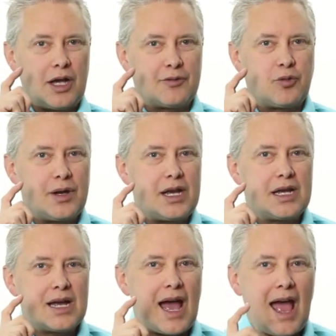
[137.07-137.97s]
if
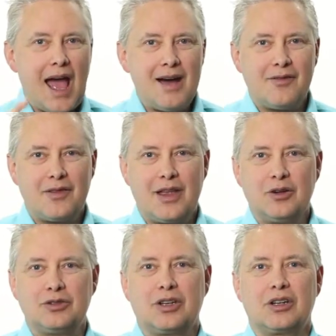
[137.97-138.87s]
we have
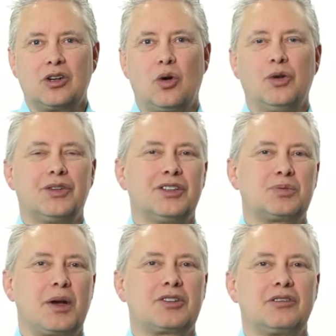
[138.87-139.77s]
those goals
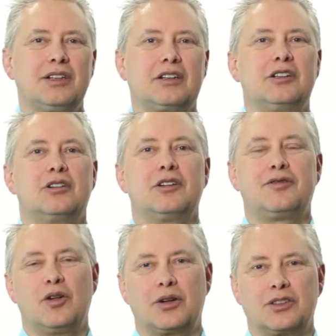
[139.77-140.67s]
especially clearly
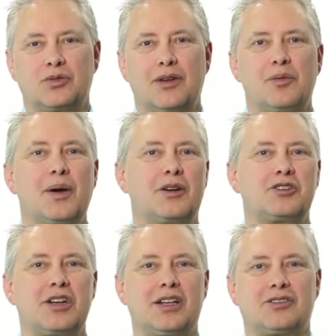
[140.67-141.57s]
focused, we have a better
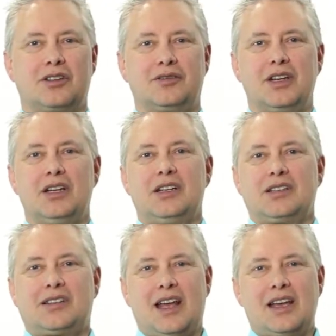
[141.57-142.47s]
chance of
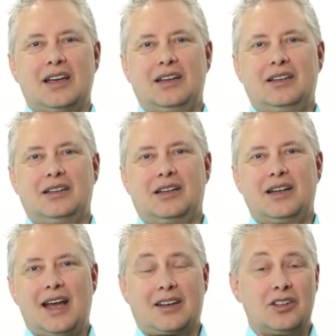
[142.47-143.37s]
staying
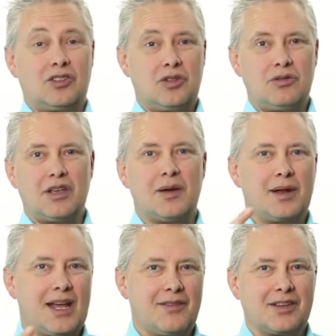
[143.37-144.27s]
connected to them
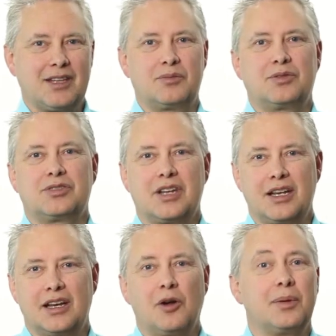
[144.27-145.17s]
and having them
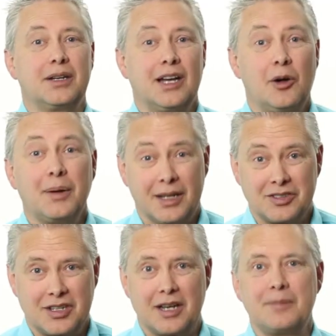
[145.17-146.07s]
stay helping helping
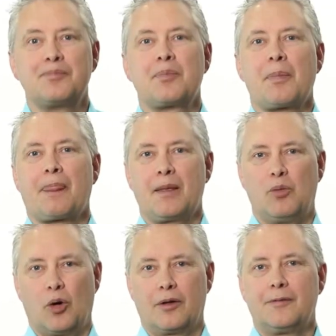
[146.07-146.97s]
us stay
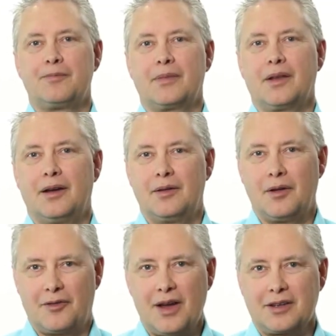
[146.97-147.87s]
more
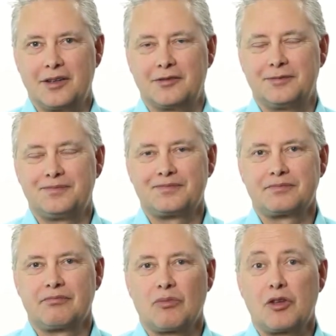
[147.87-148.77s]
effective.
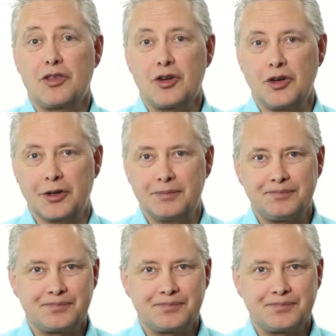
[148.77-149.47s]
Third,